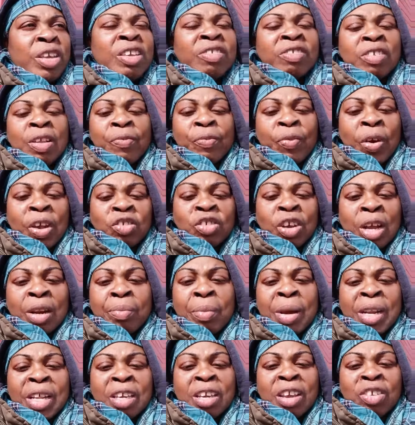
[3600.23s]
yeast
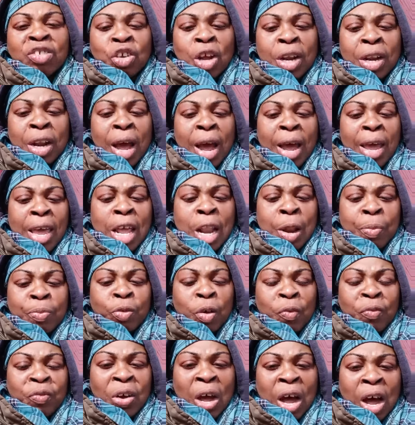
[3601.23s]
infection medication not help
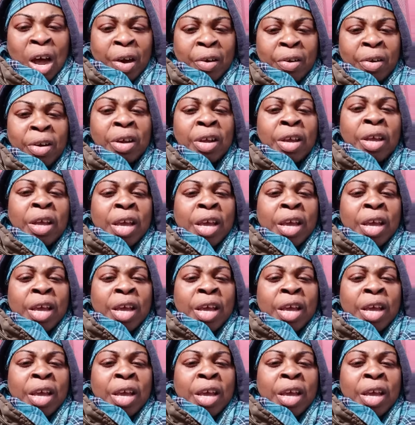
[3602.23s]
so far.